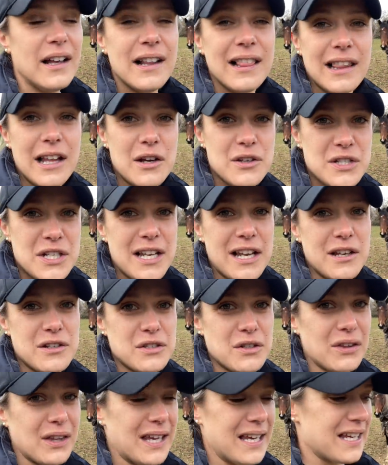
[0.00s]
Loads and loads
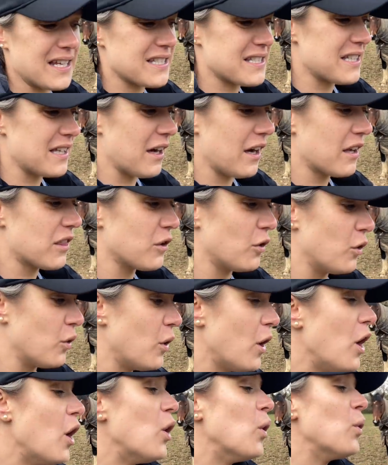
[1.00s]
of things that I thought
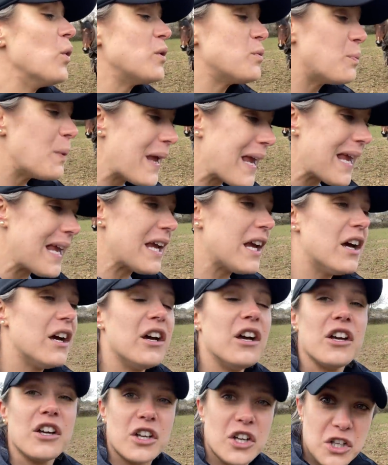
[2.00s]
would be
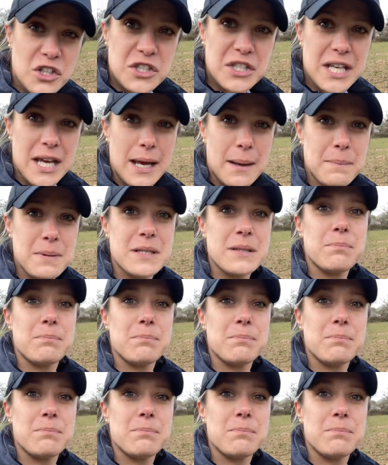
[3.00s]
good tips.